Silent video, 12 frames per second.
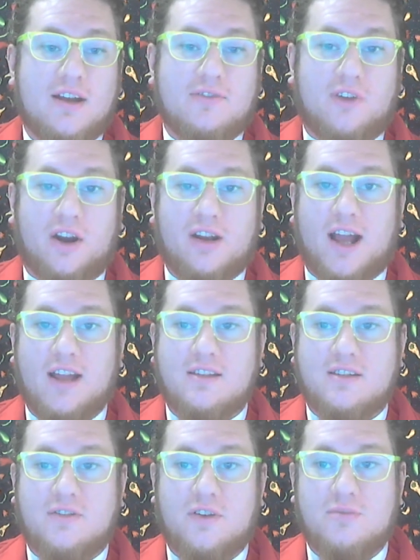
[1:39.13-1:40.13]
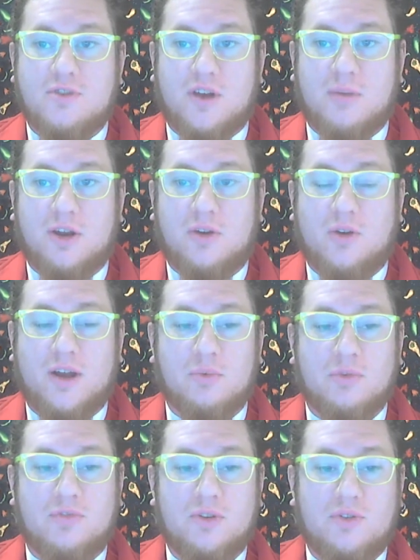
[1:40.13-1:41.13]
Very nice of him. So I'm going to go ahead and
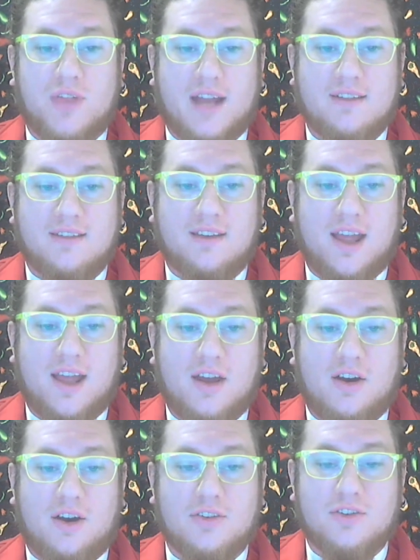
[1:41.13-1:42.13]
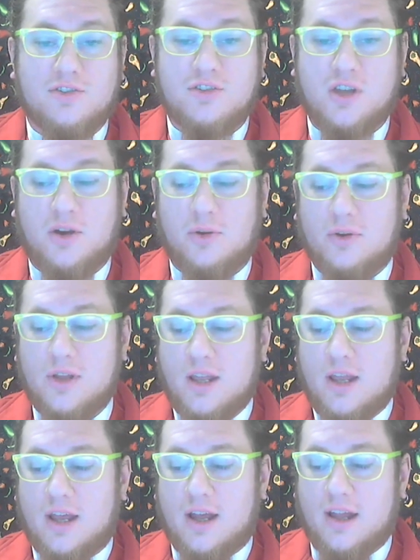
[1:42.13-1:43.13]
review that today on the show,
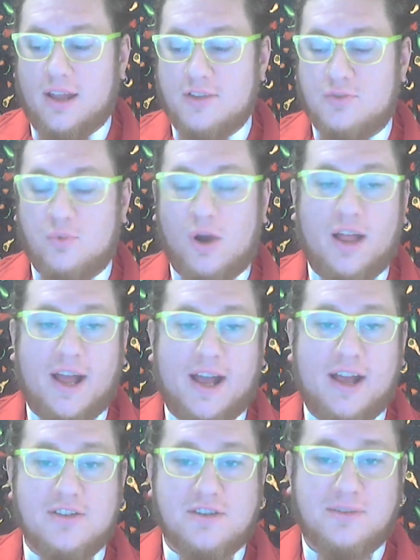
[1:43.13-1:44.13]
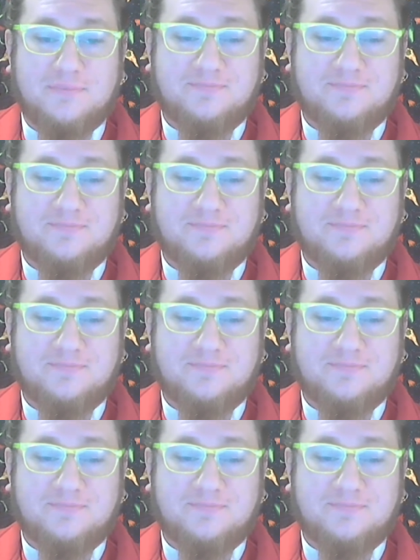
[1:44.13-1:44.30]
uh, as well as